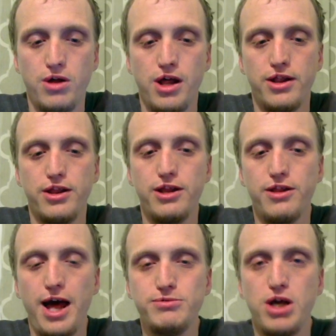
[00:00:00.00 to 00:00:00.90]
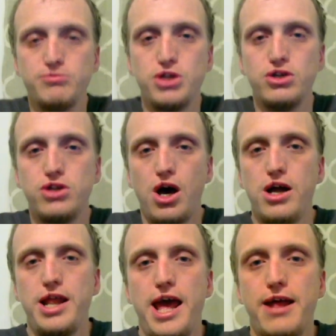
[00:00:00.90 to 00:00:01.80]
the laptop turned
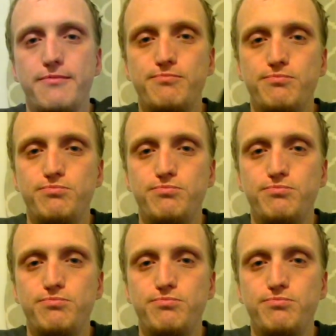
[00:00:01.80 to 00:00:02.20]
on and